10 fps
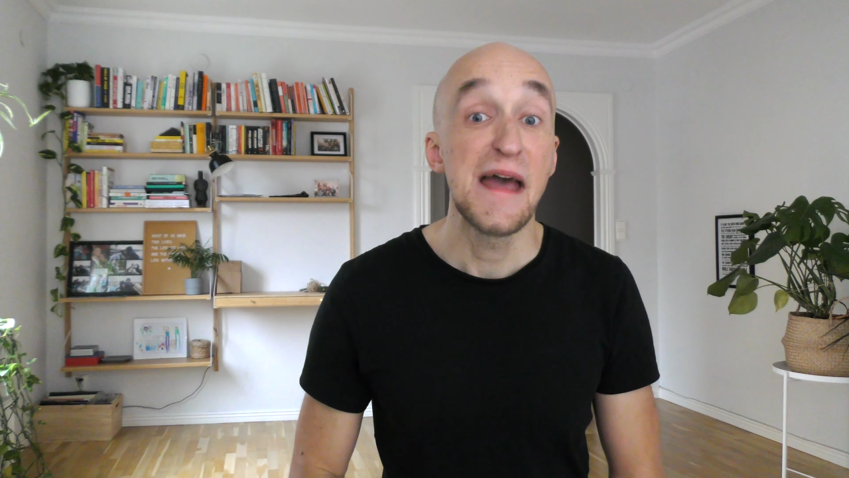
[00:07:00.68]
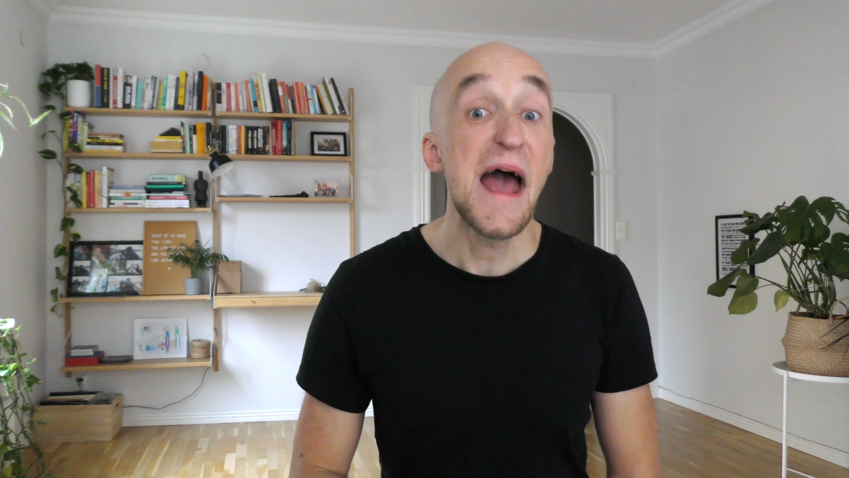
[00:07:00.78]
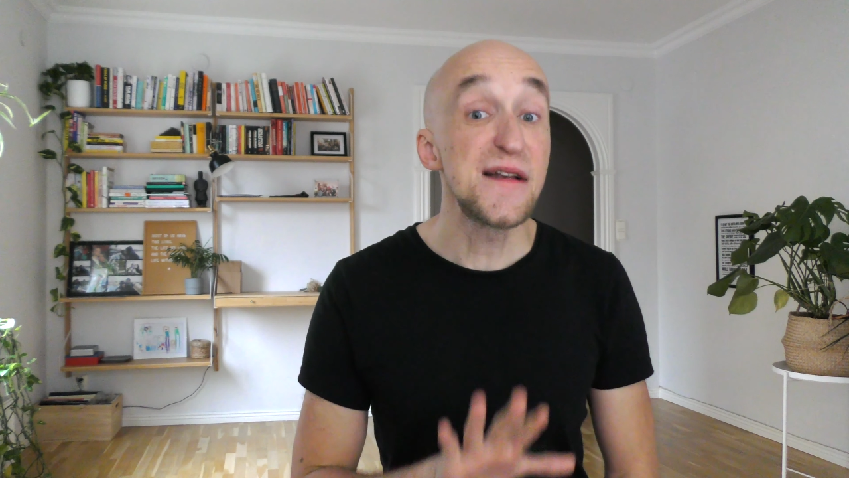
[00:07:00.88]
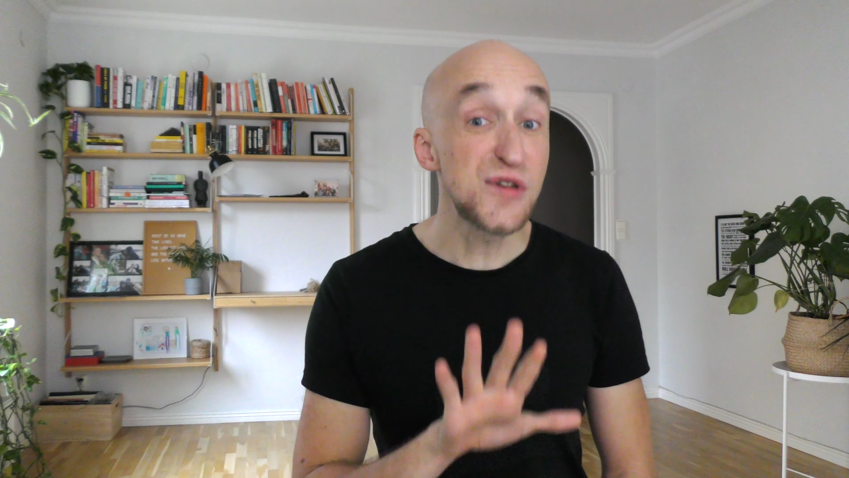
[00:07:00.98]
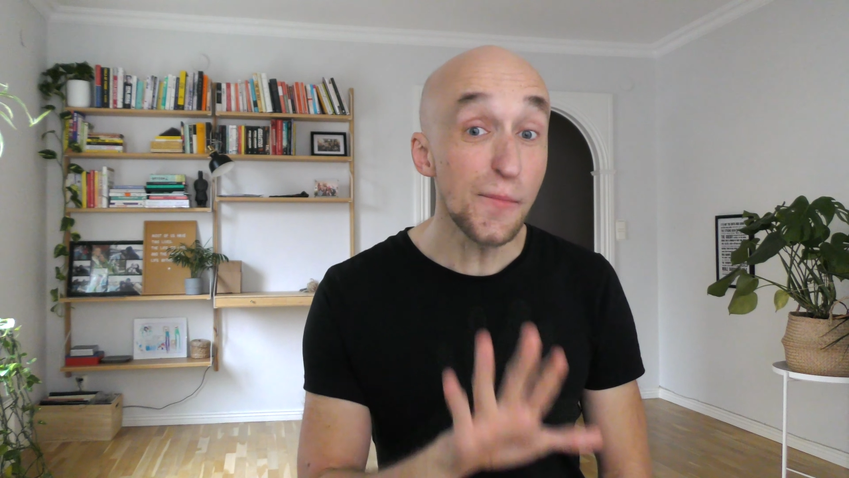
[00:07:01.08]

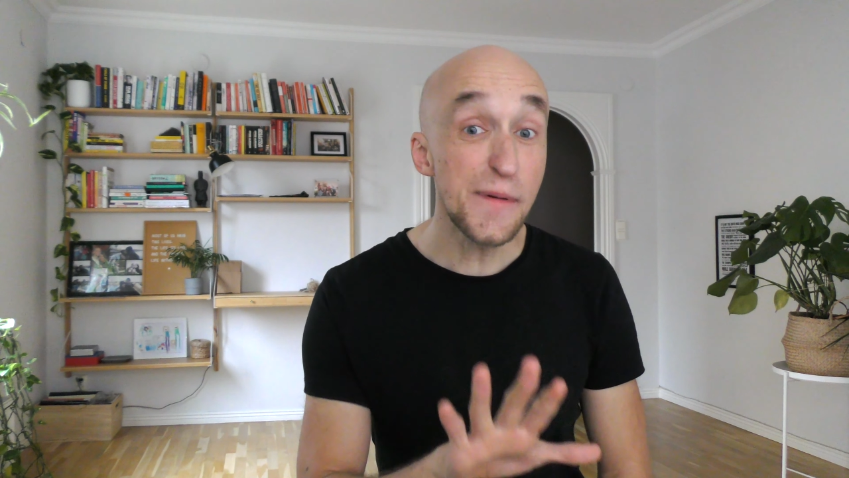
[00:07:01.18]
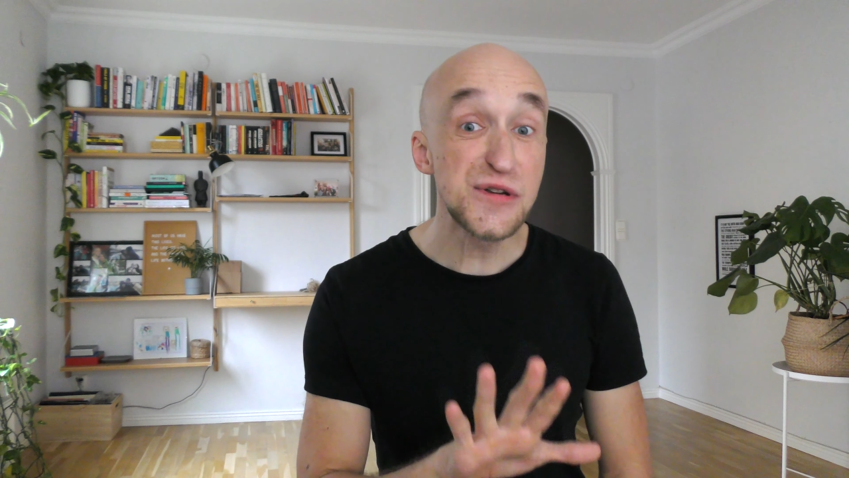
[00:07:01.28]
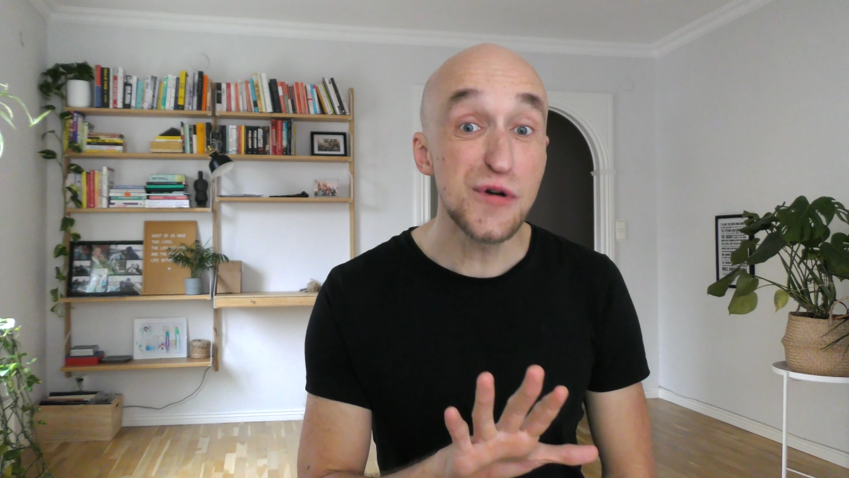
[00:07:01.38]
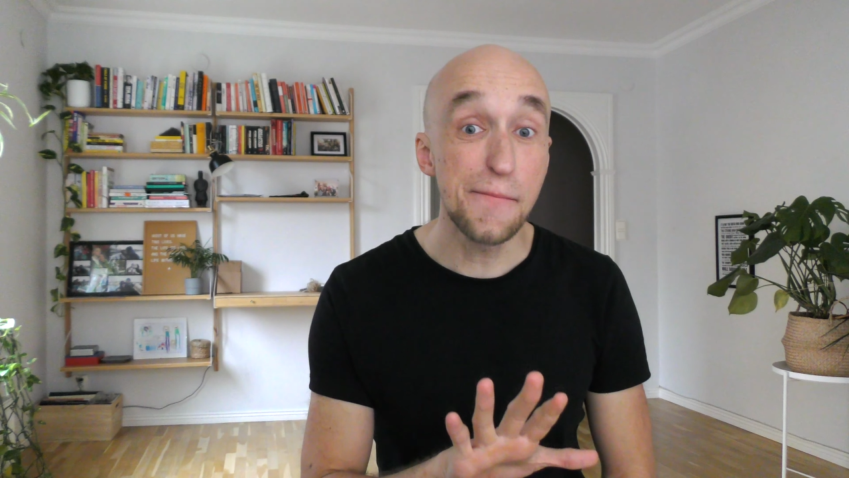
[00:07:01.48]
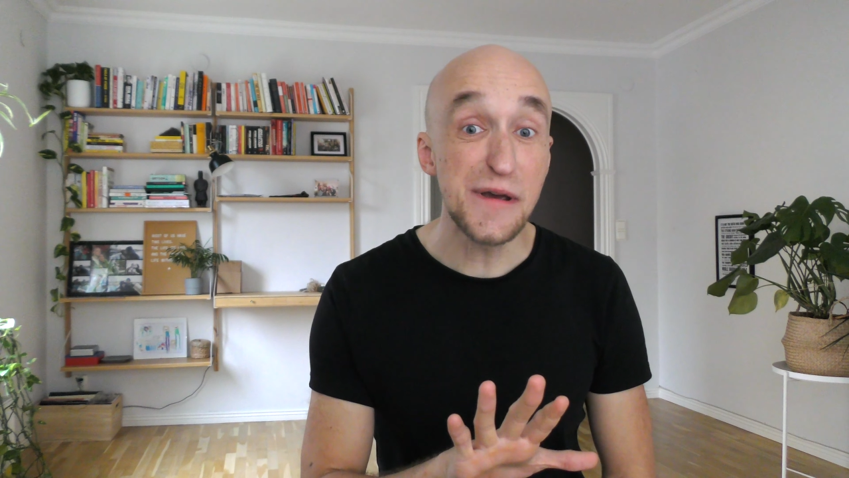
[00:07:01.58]
And don't be
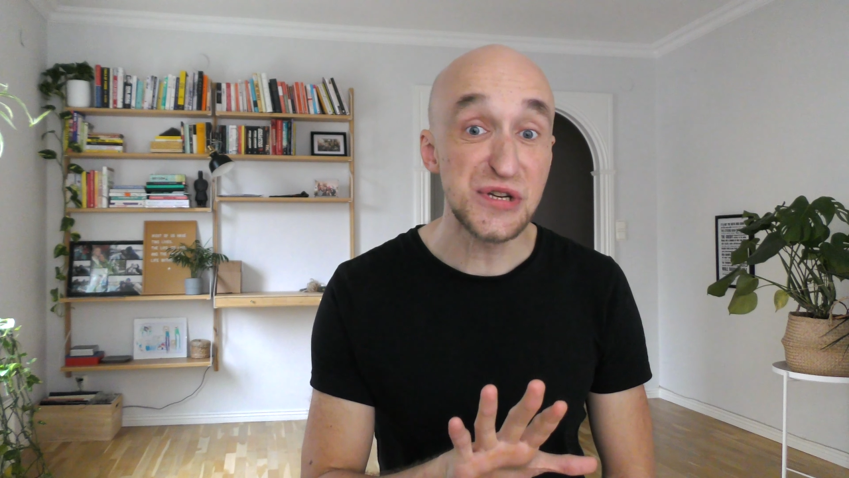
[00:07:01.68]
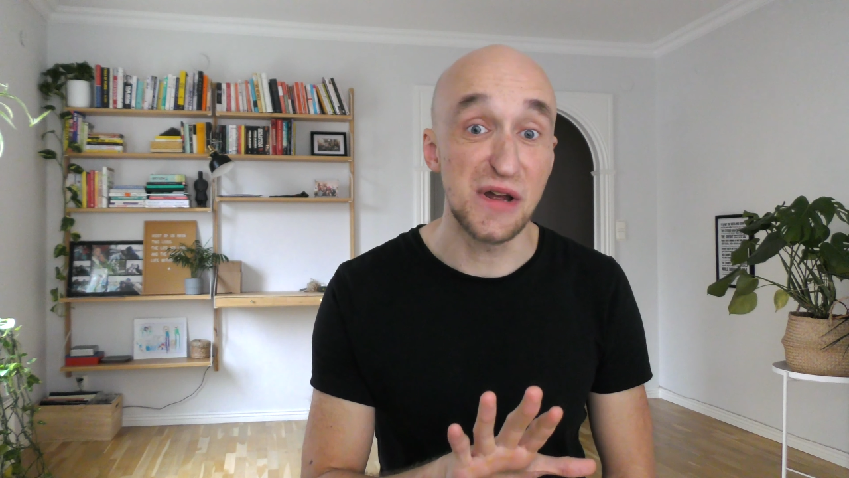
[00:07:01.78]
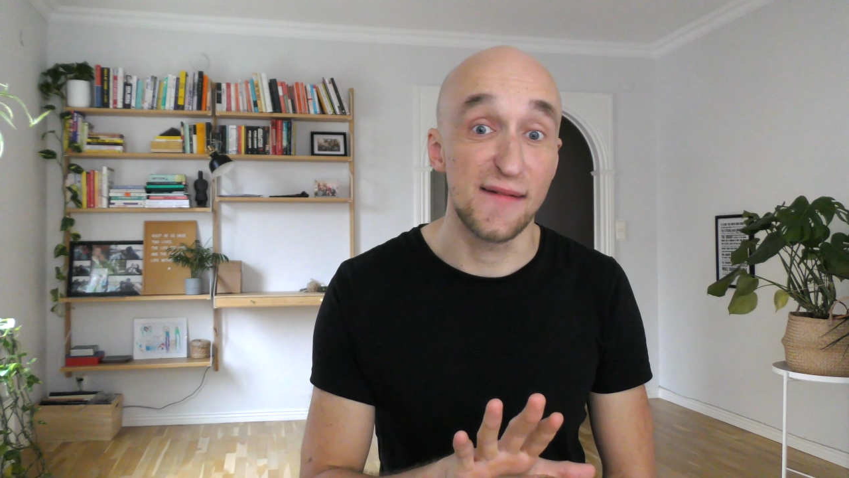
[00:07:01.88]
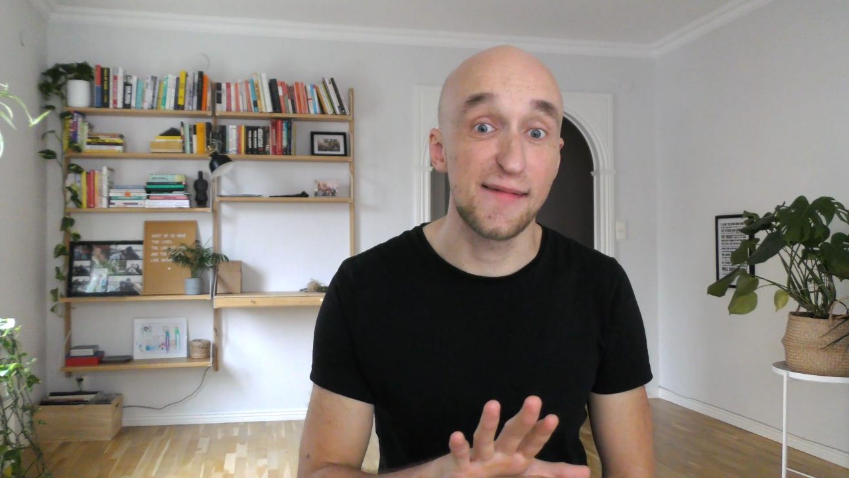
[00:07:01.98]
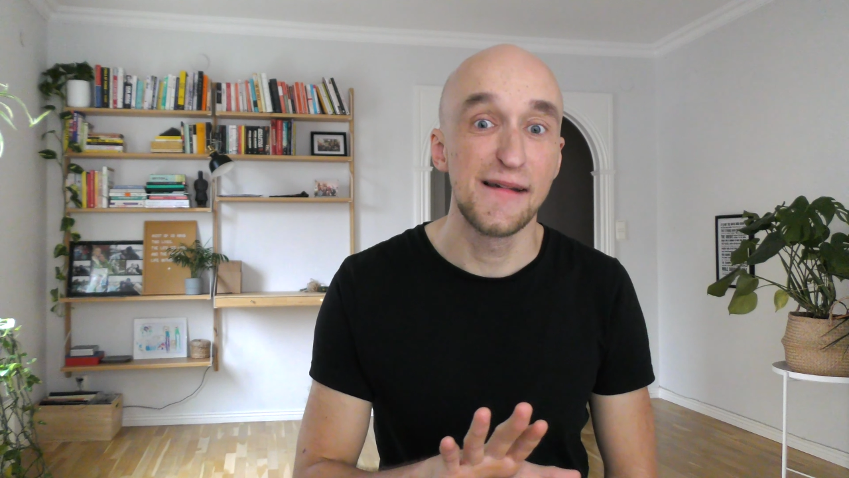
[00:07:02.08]
too
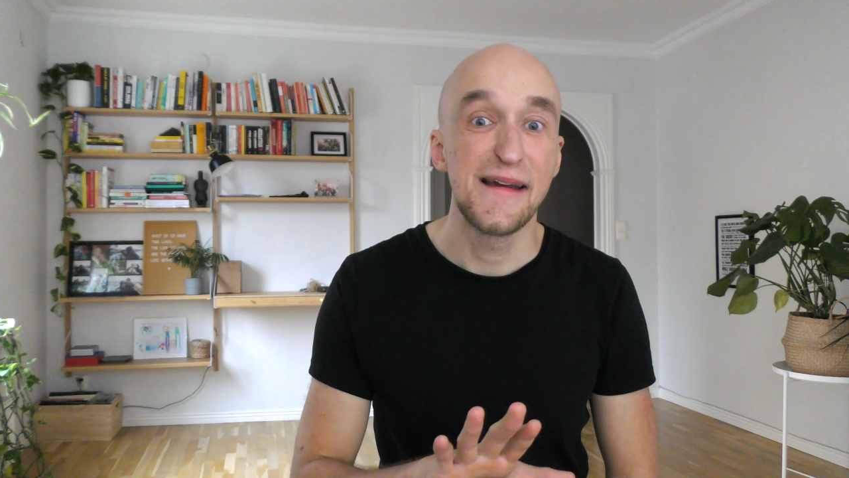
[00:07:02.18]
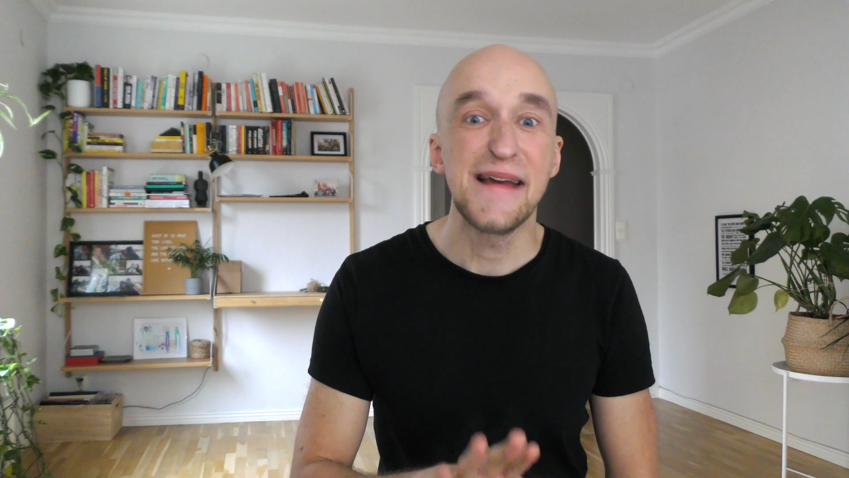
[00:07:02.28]
ambitious.